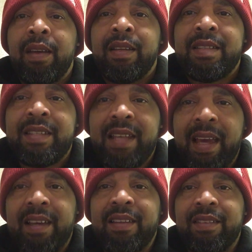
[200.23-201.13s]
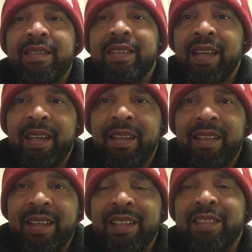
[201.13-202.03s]
second thing
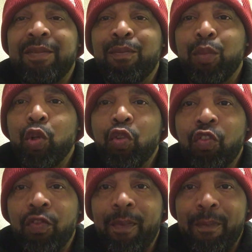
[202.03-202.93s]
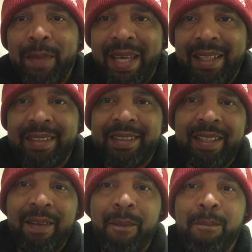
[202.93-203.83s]
is movement
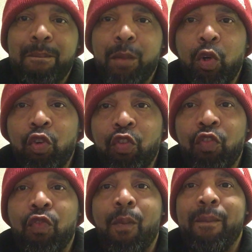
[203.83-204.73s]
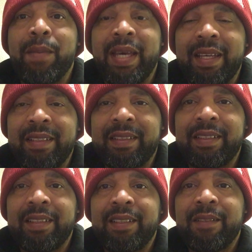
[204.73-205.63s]
movement
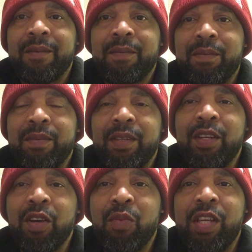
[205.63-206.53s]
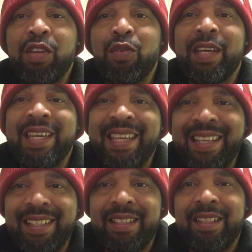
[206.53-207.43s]
you know when you
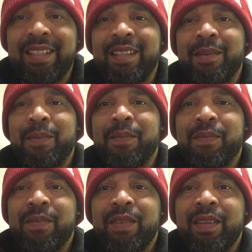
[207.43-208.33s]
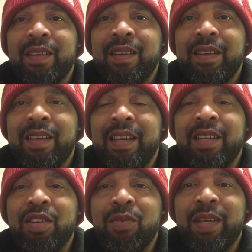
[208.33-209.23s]
eat
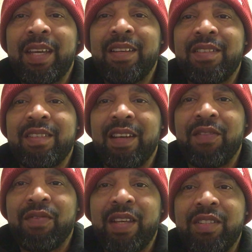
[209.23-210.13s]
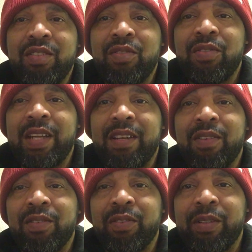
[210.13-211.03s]
and you eat stuff that you that
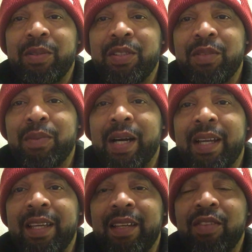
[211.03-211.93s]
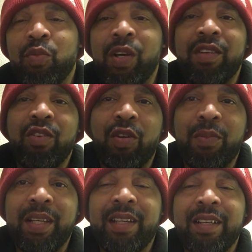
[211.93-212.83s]
don't agree with your body and what
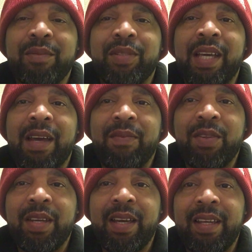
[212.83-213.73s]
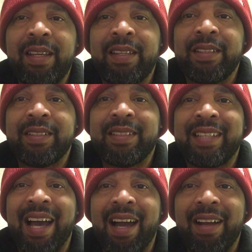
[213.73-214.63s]
normally comes after that is
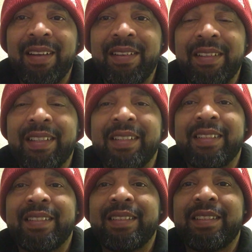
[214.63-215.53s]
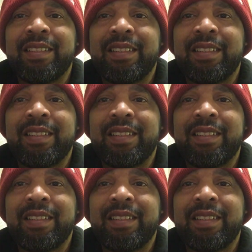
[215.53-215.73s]
tiredness